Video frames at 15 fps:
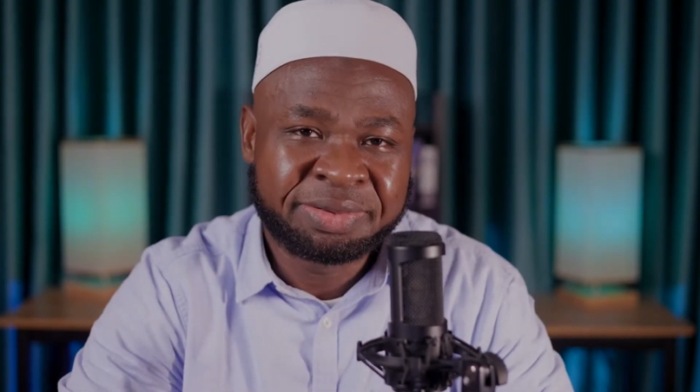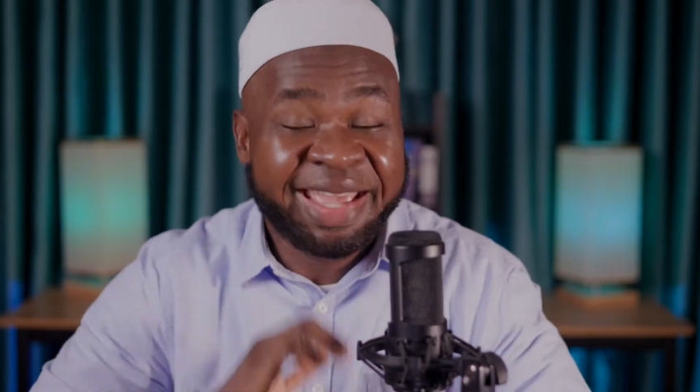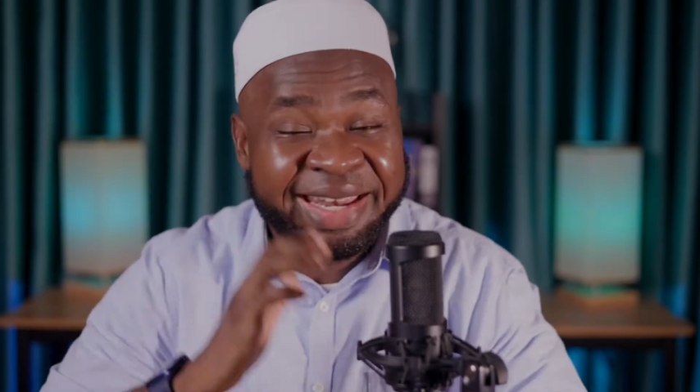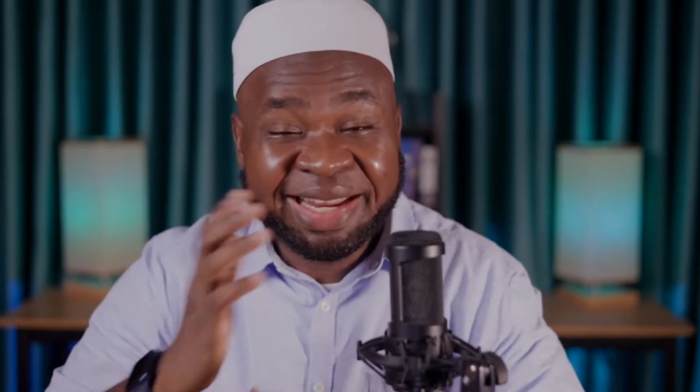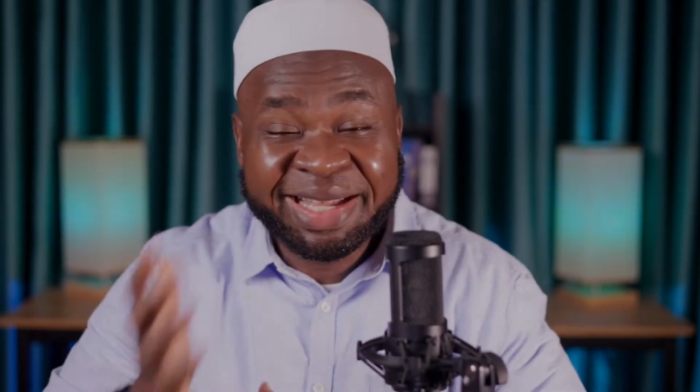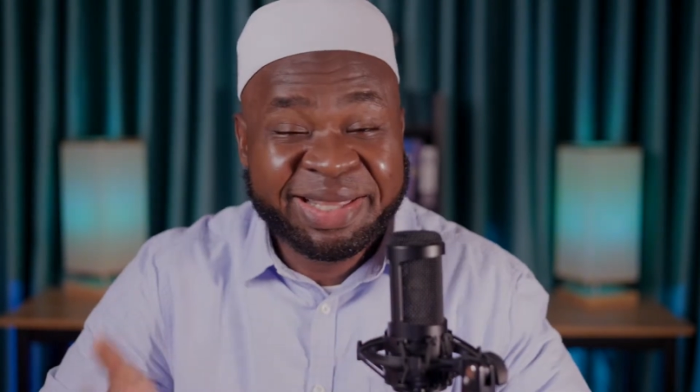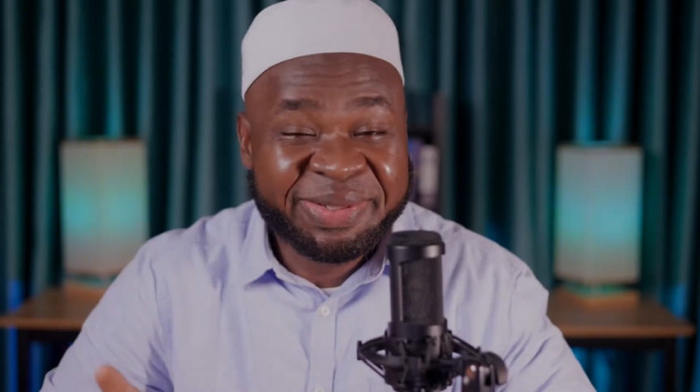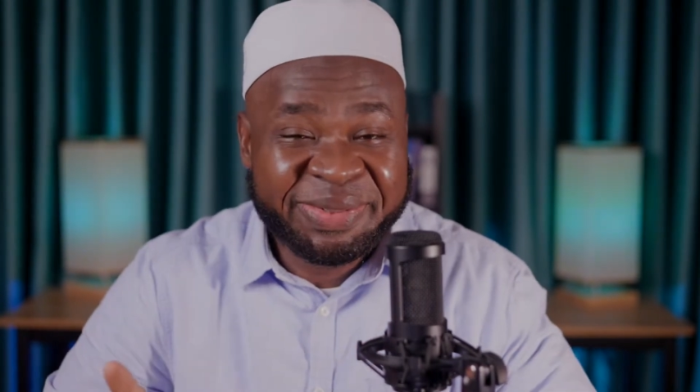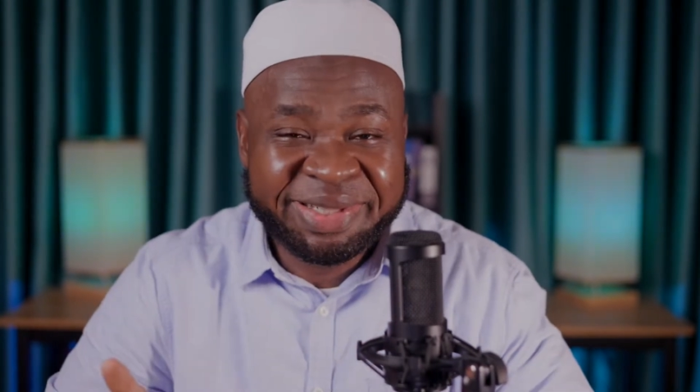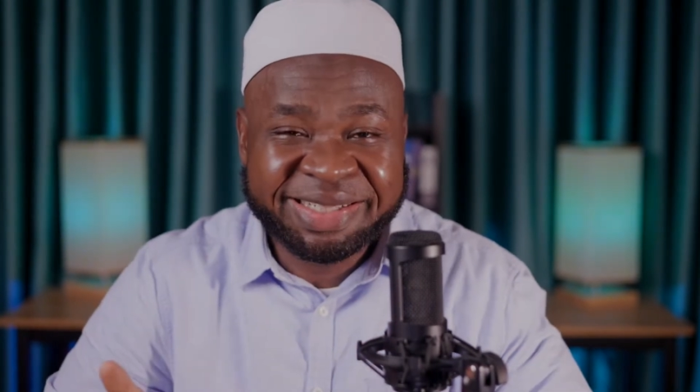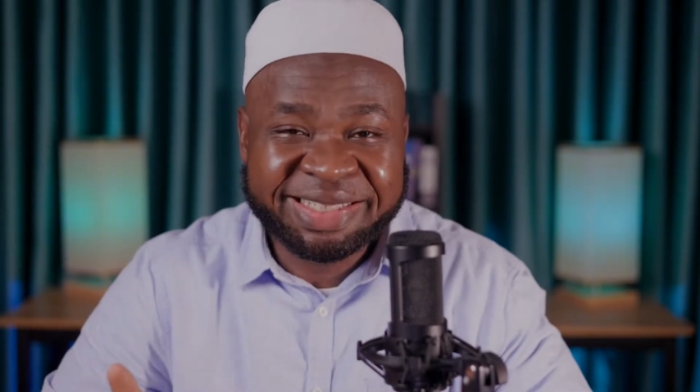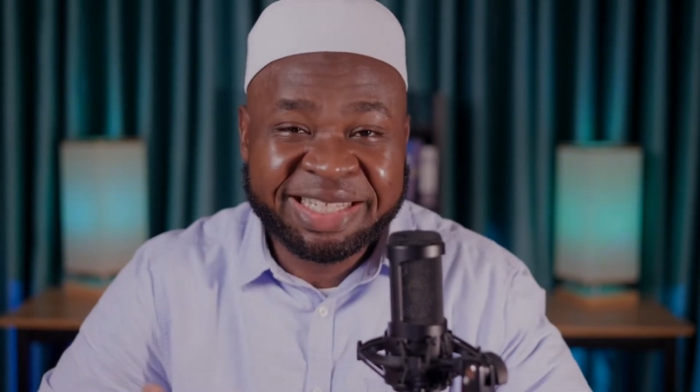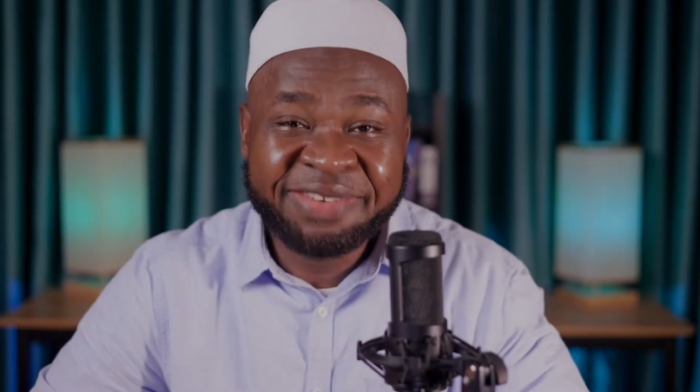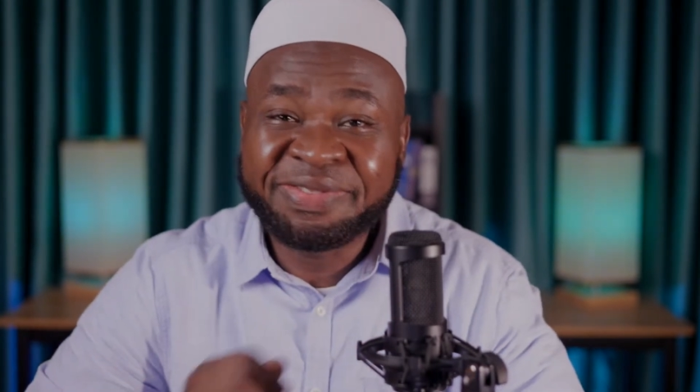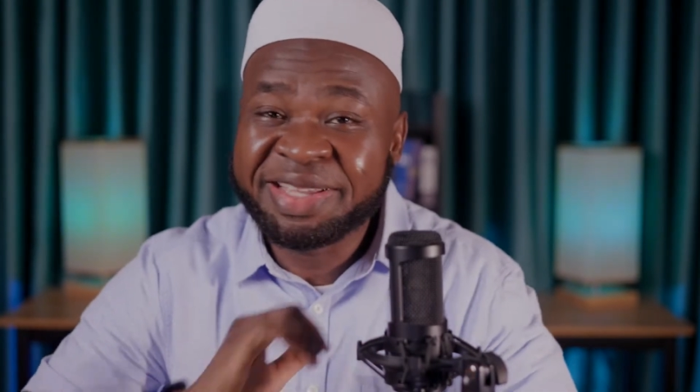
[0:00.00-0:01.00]
In other
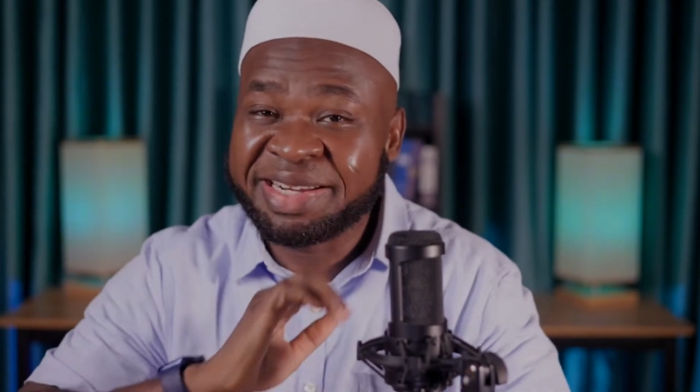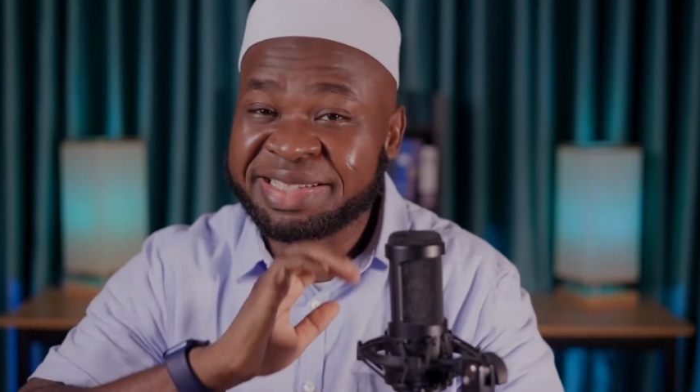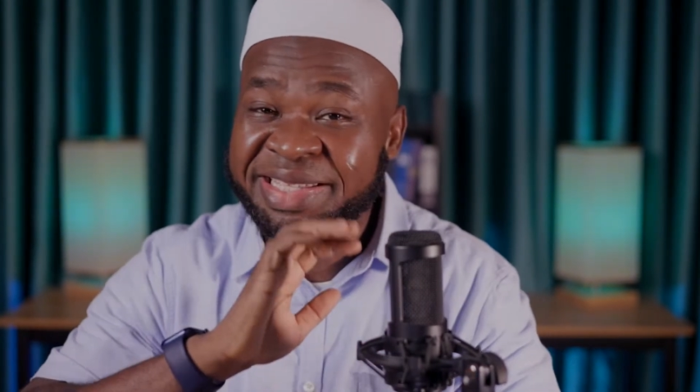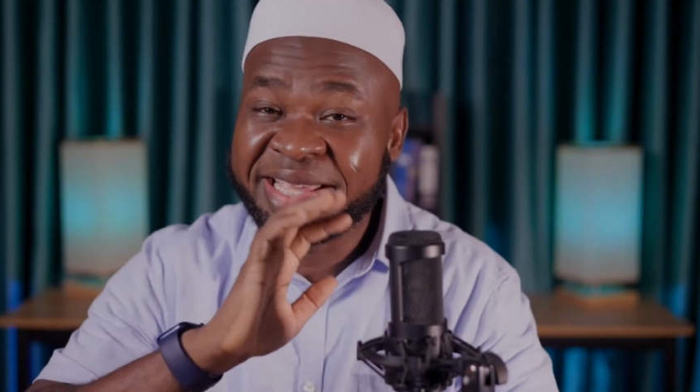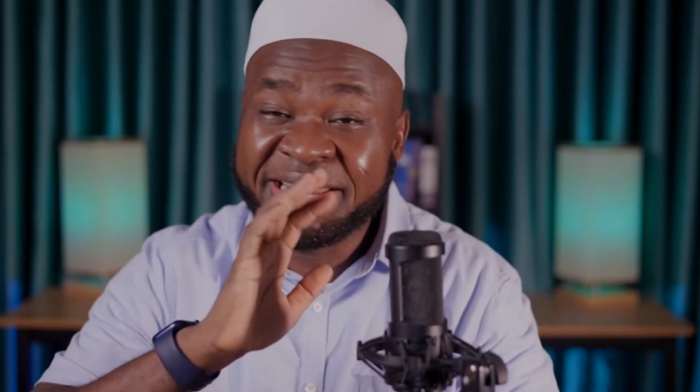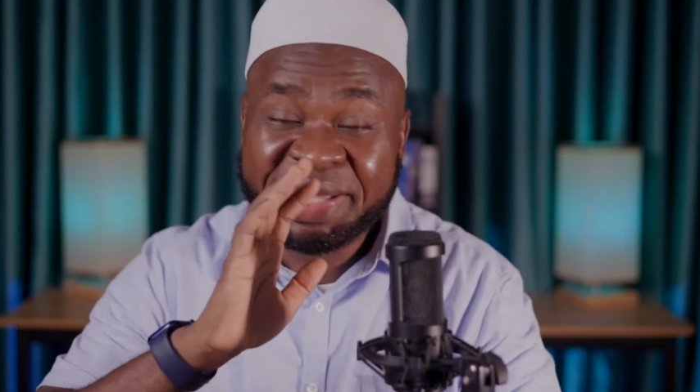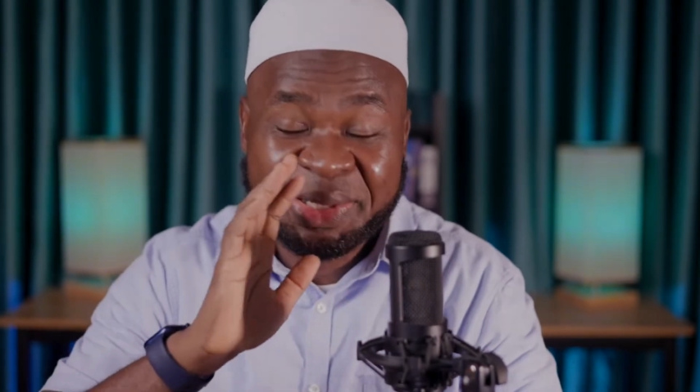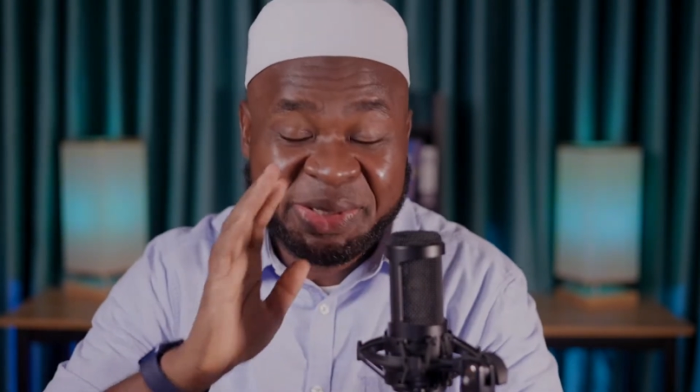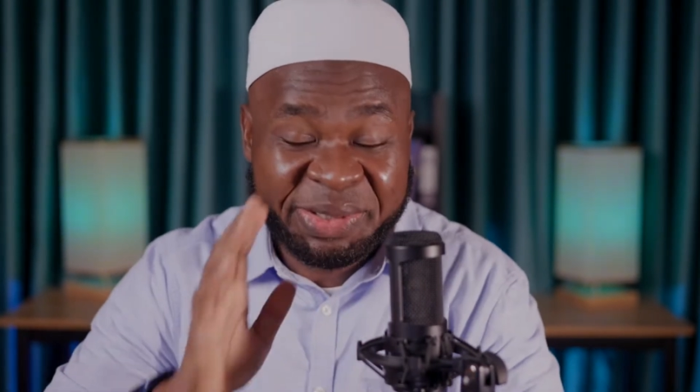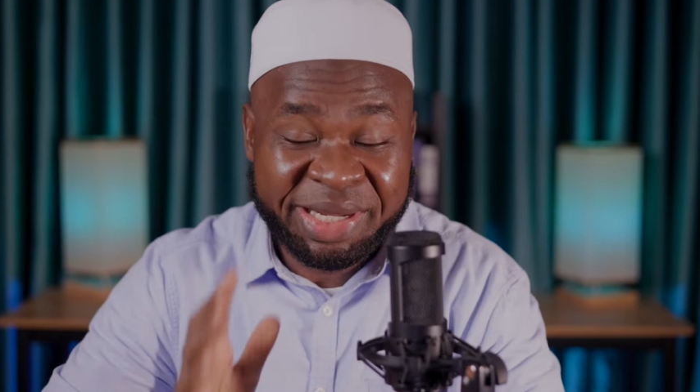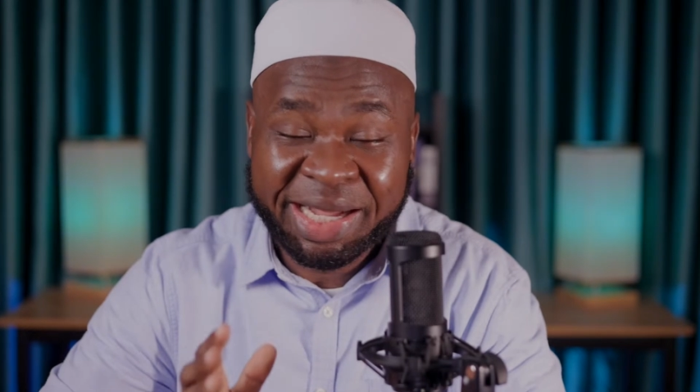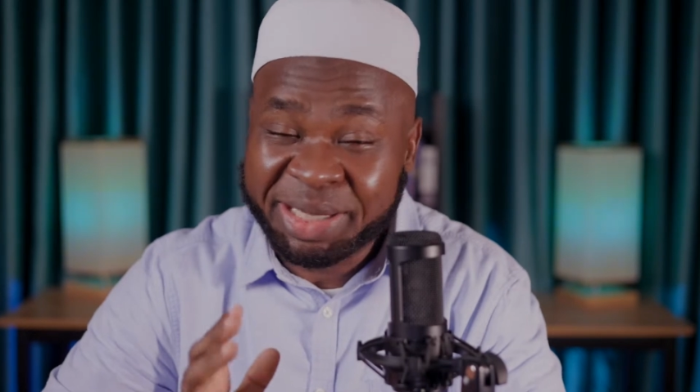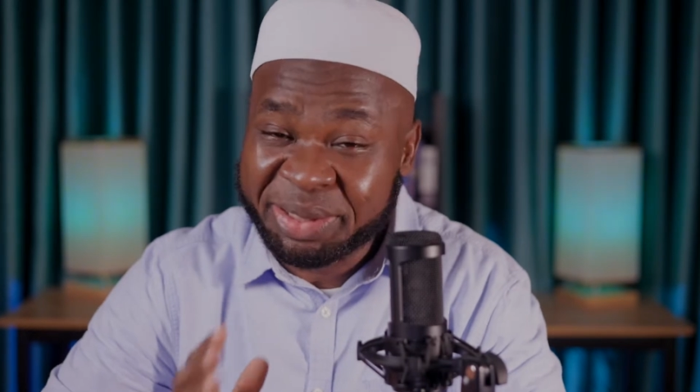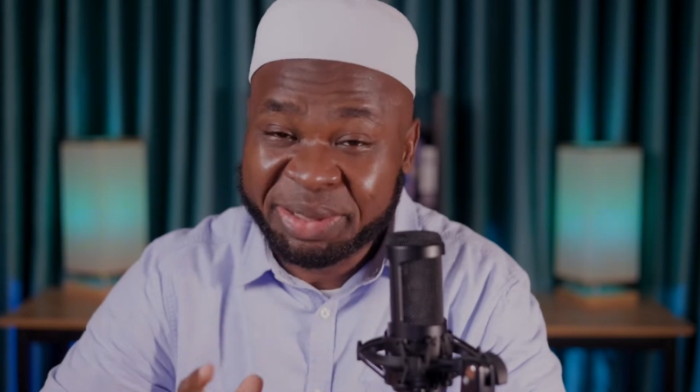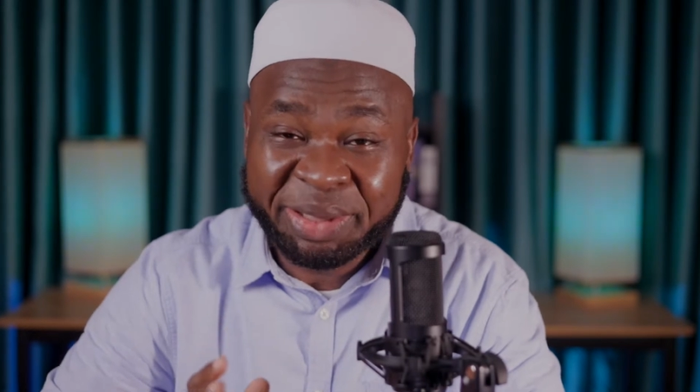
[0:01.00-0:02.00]
words, if there's any good at